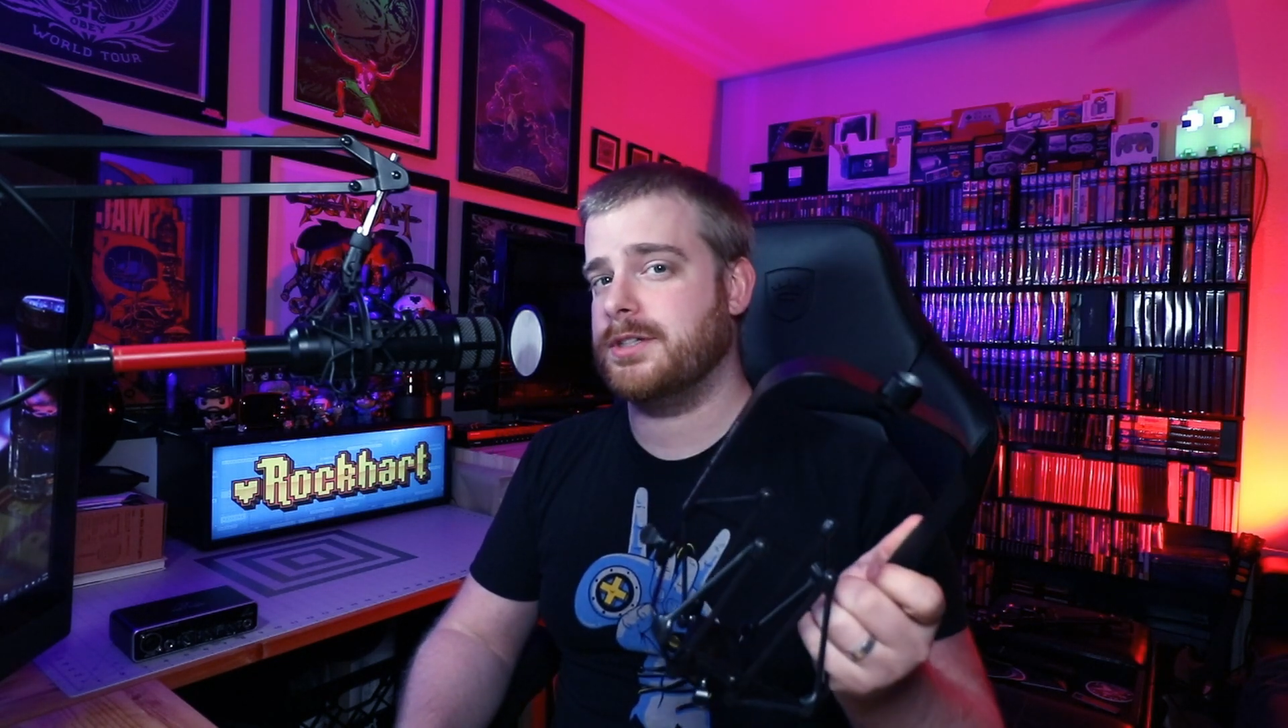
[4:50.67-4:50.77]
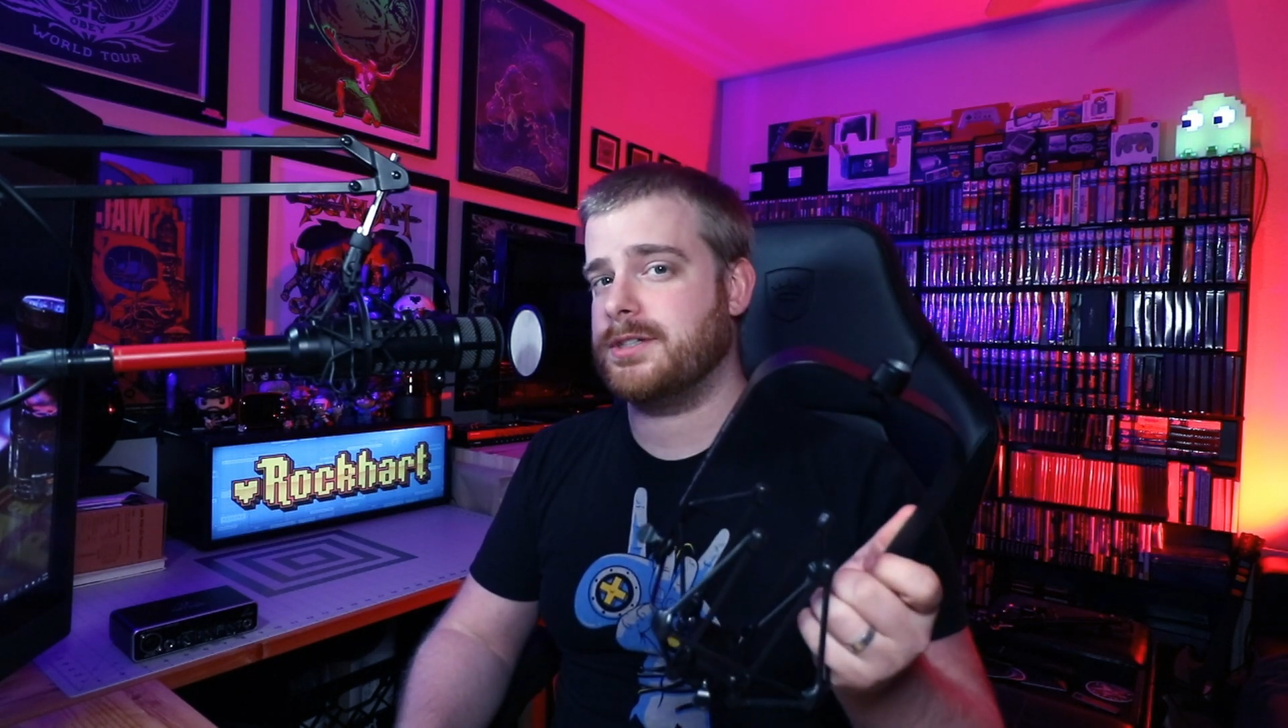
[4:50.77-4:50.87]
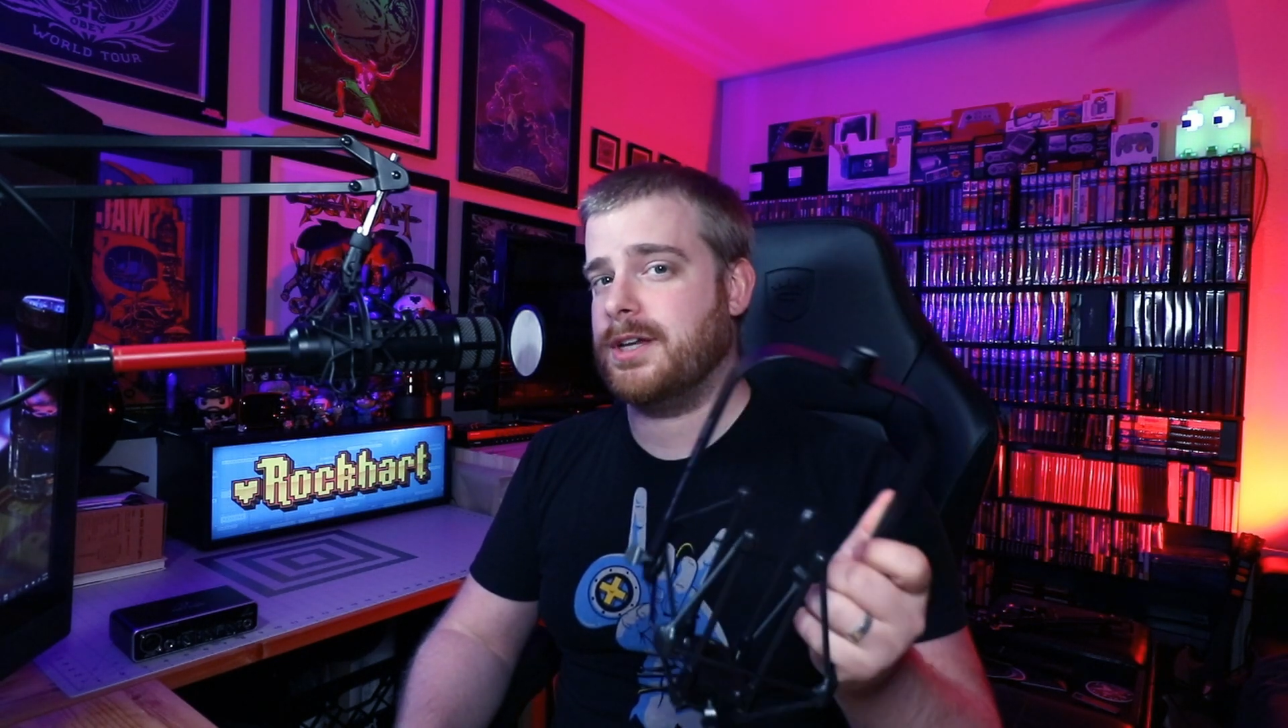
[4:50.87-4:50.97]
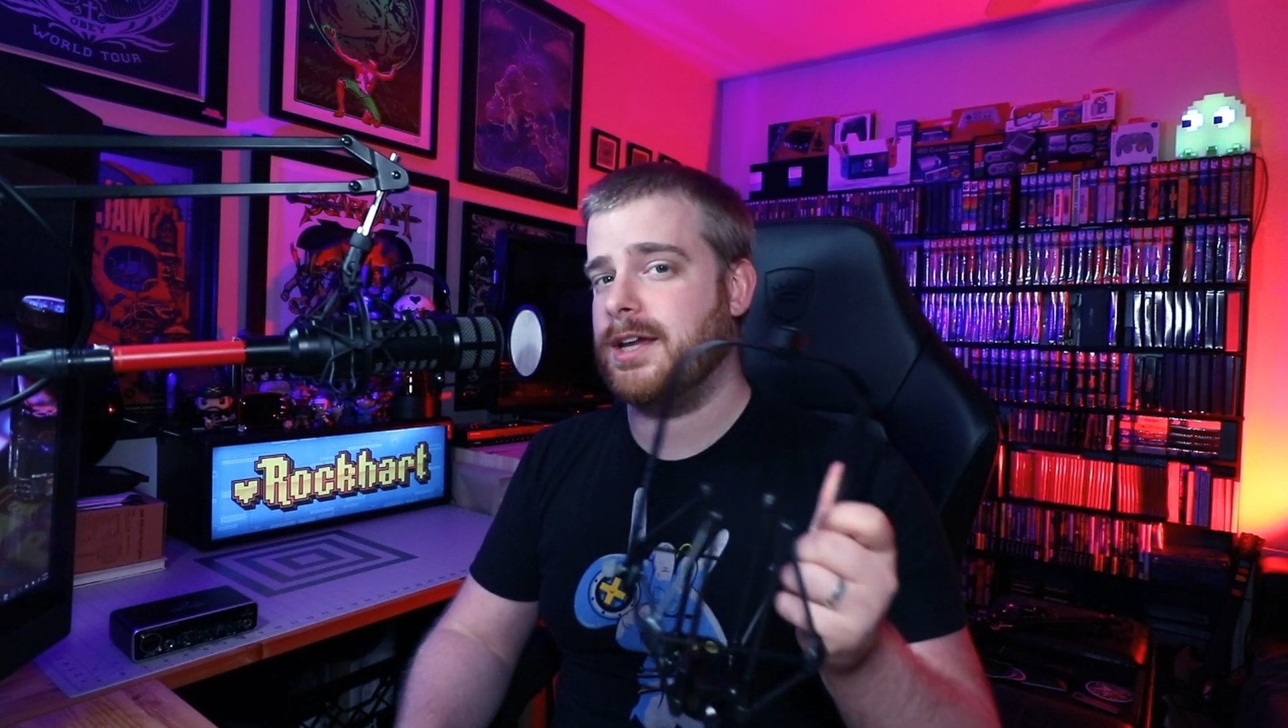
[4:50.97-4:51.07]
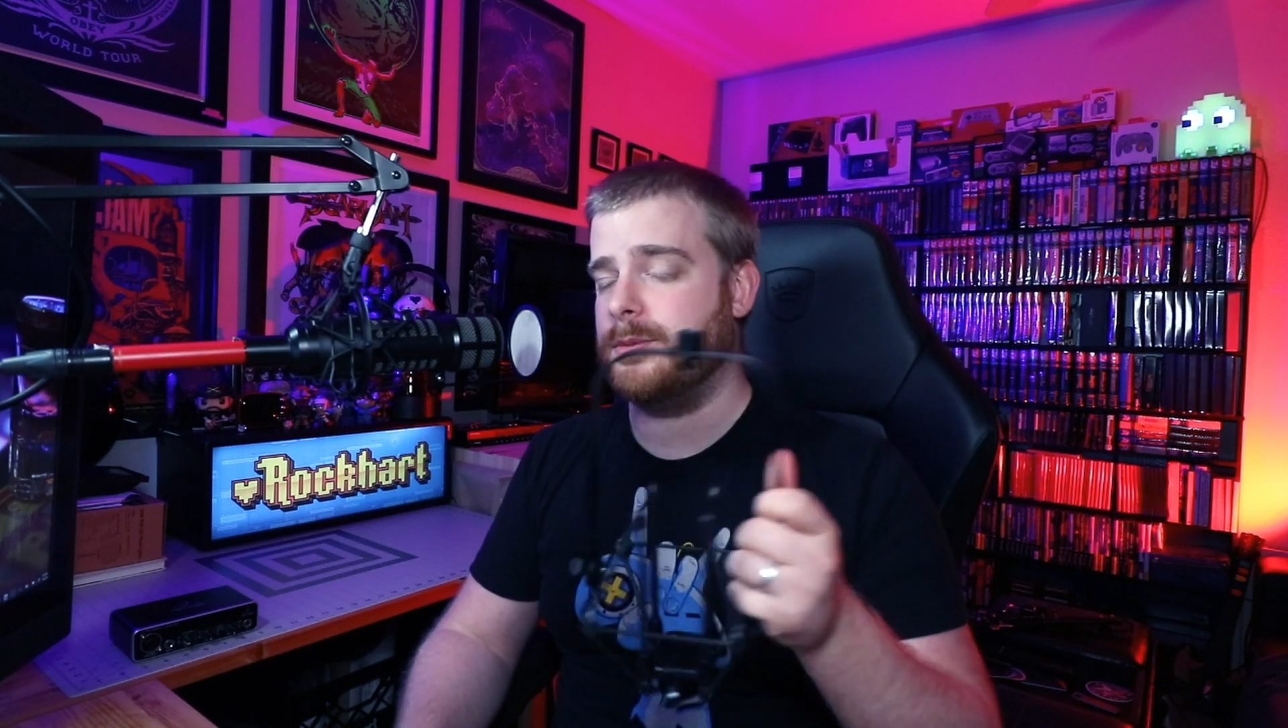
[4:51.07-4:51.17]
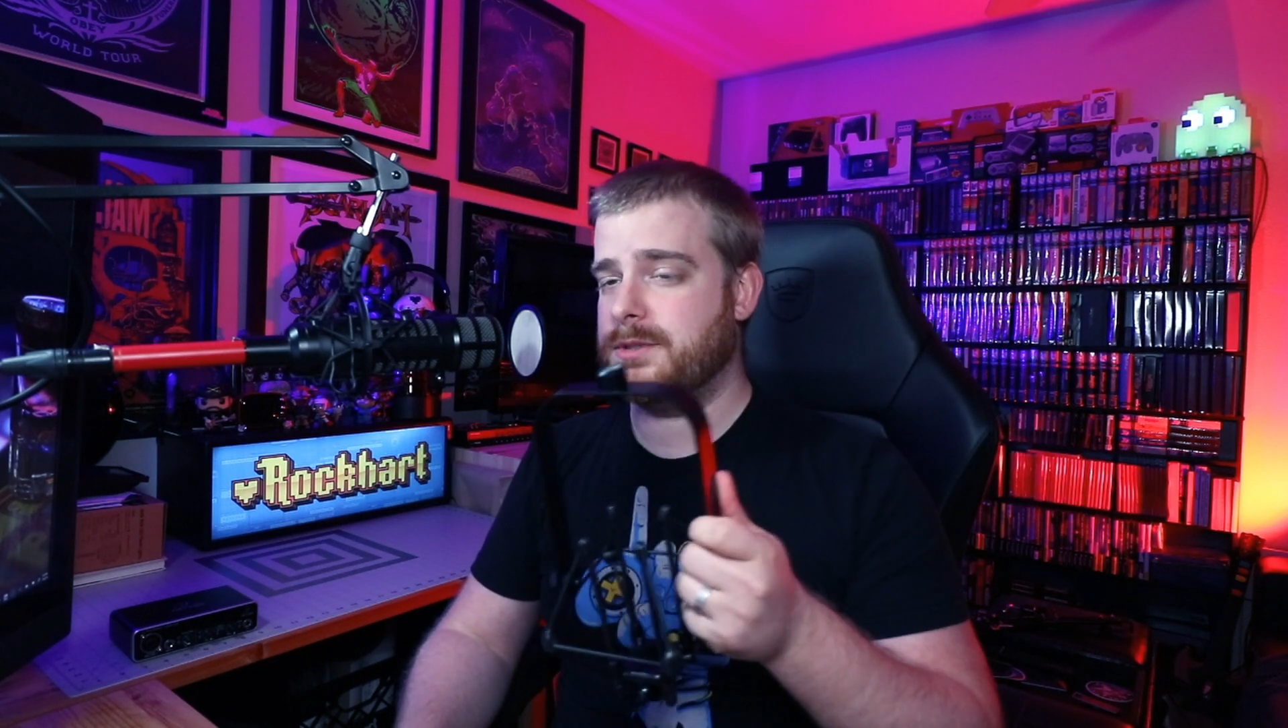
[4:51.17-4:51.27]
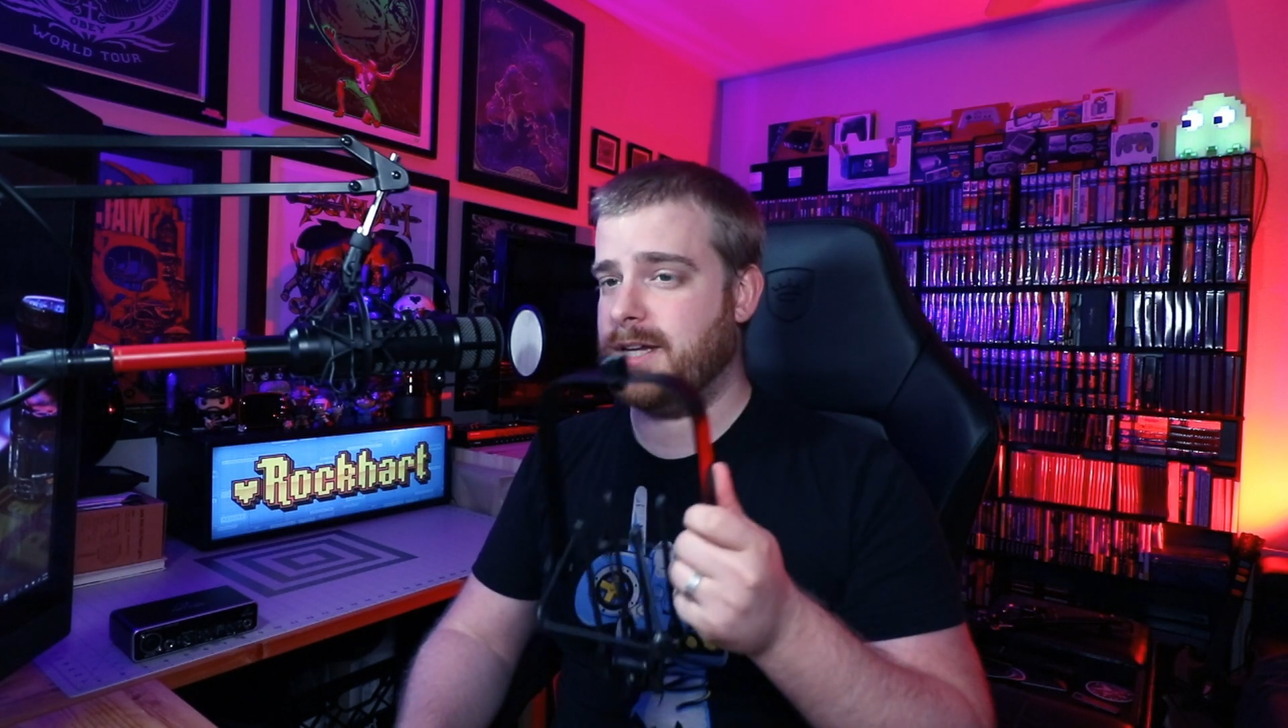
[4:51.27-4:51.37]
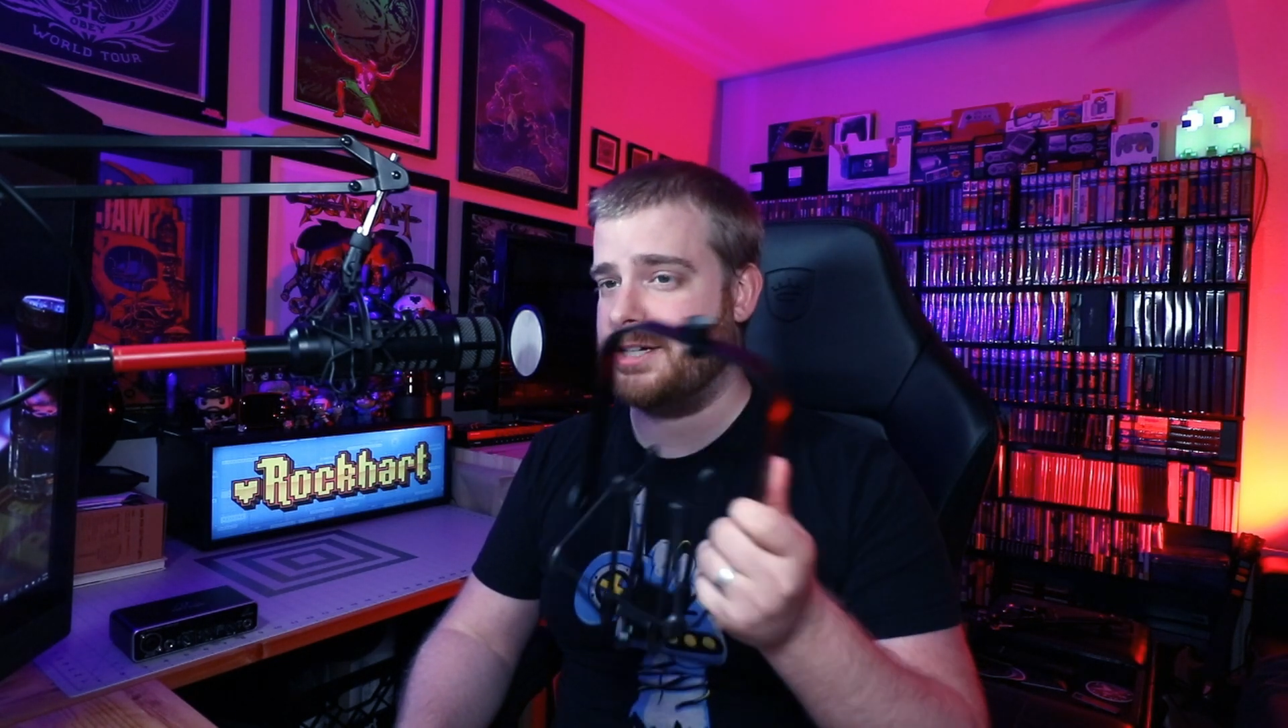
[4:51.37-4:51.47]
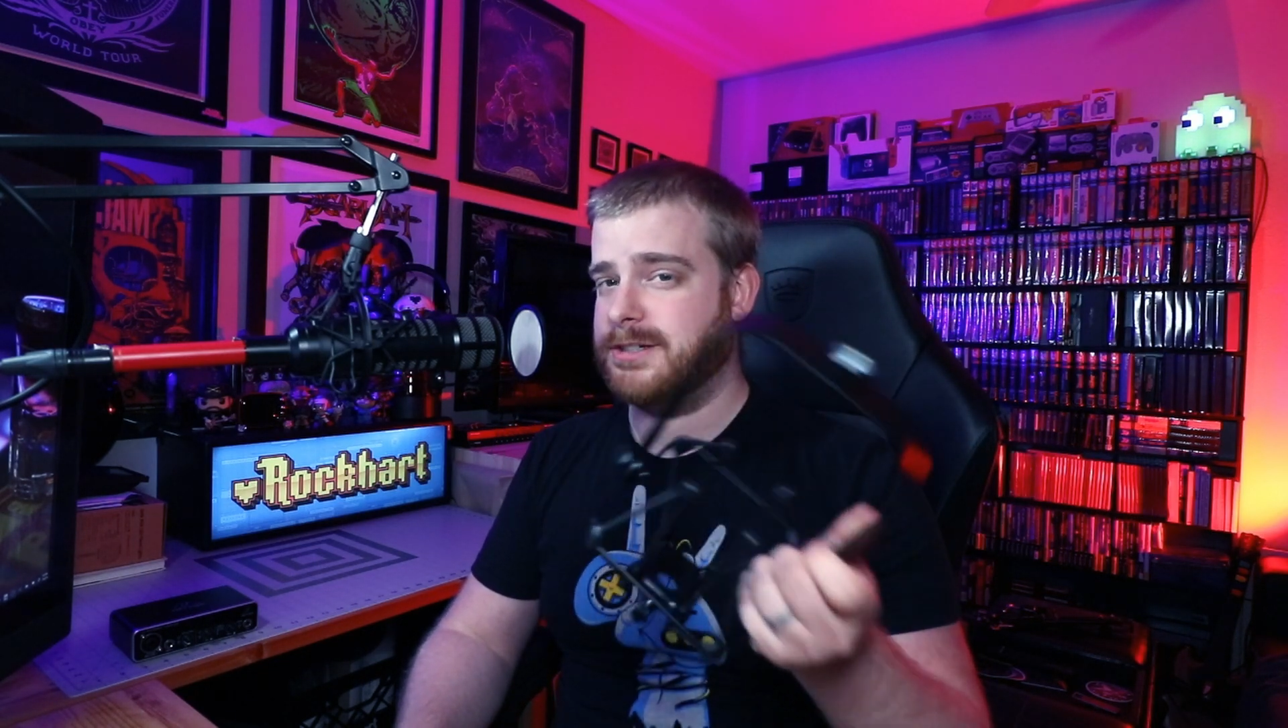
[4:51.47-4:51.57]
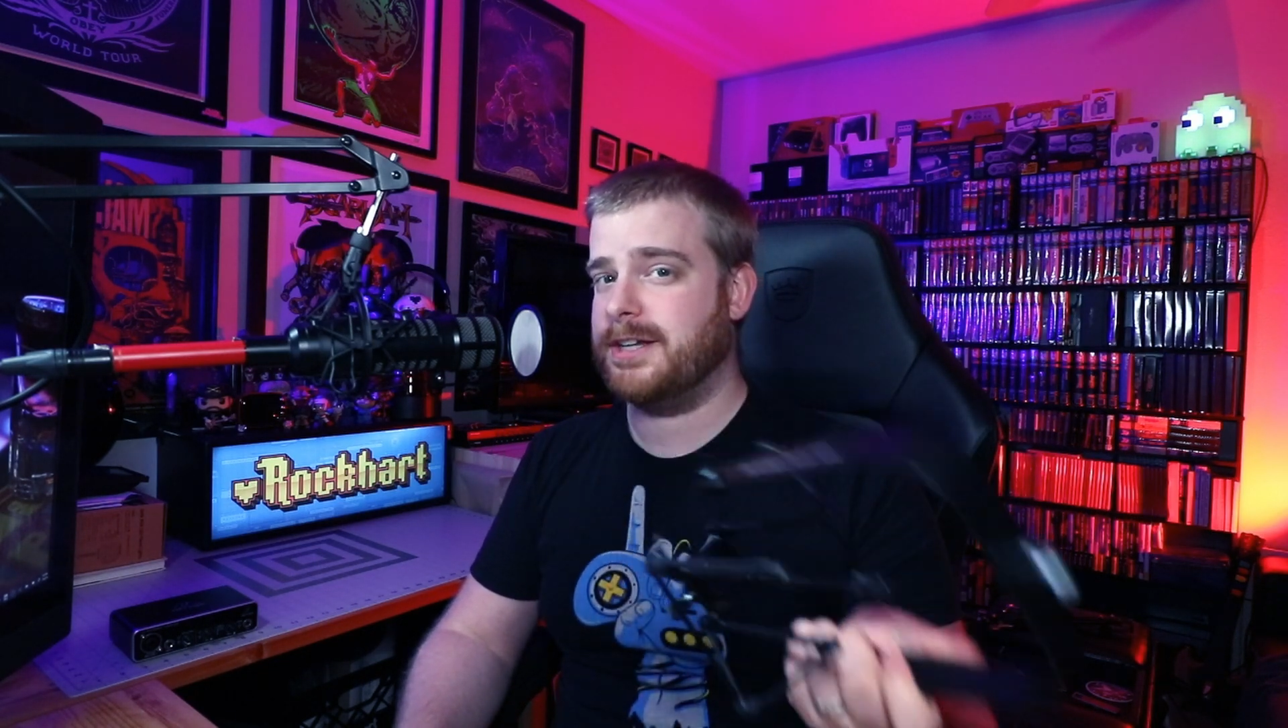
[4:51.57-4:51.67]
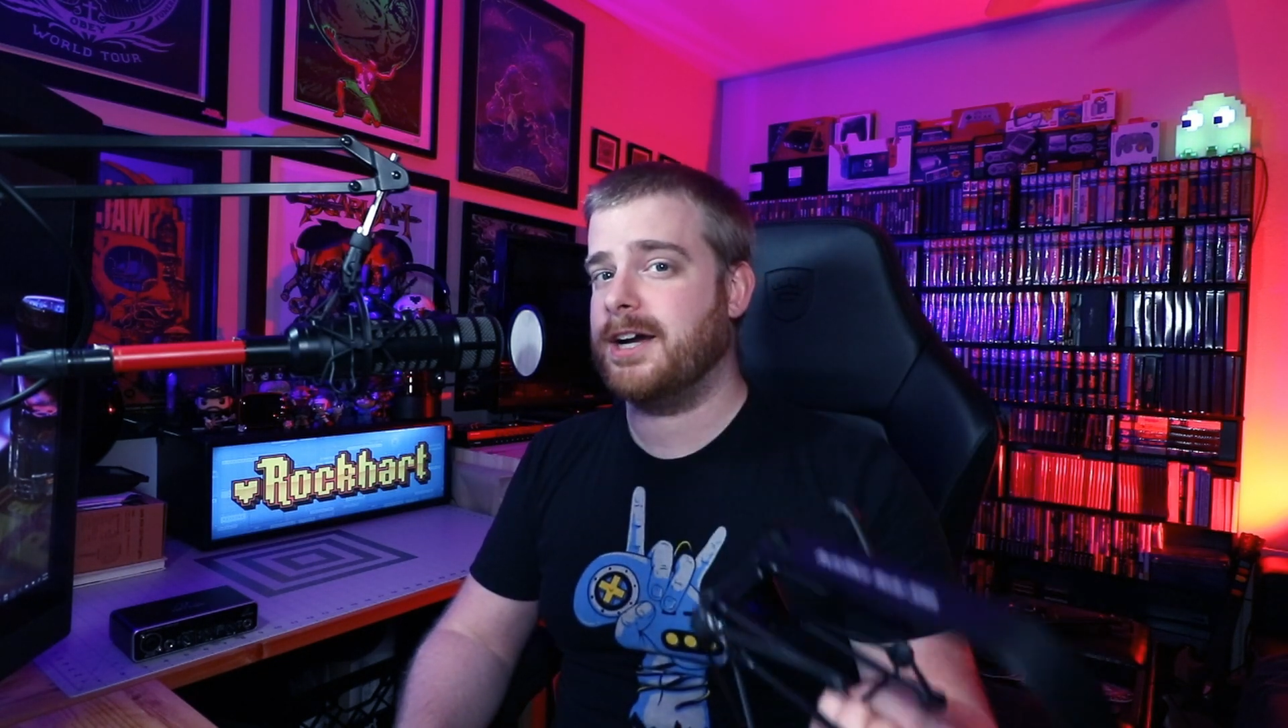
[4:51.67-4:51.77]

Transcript: estate and was actually